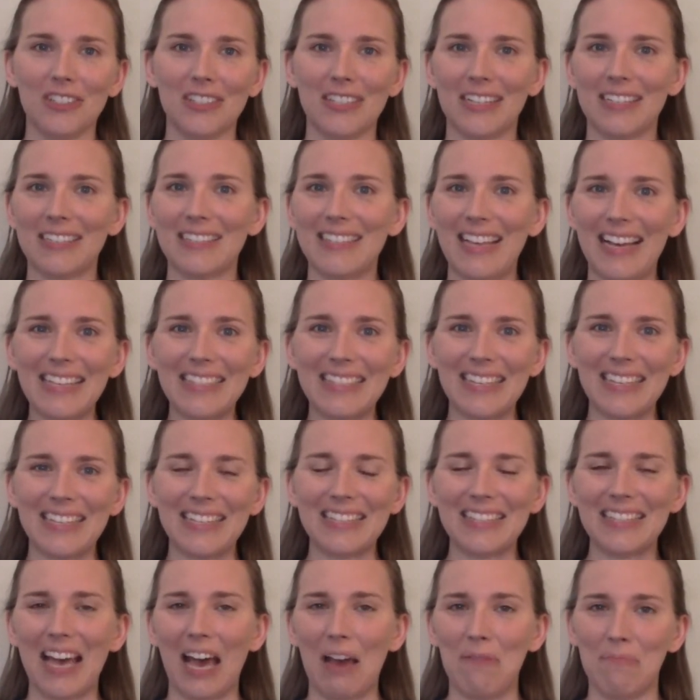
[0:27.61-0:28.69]

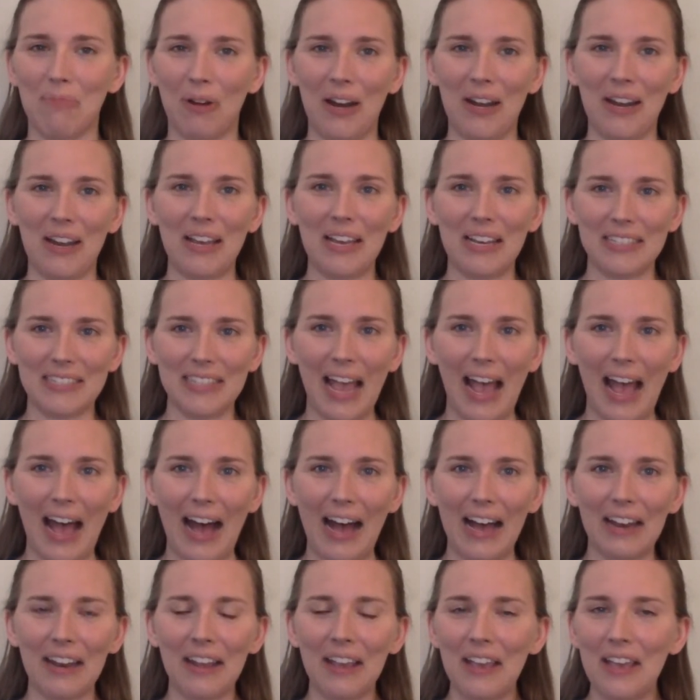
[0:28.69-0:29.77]
successes that Brenda has
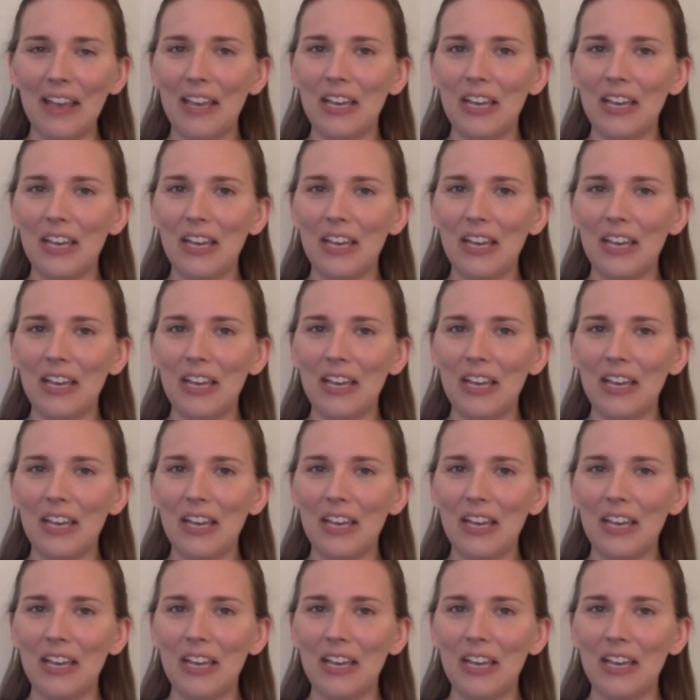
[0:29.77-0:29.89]
had,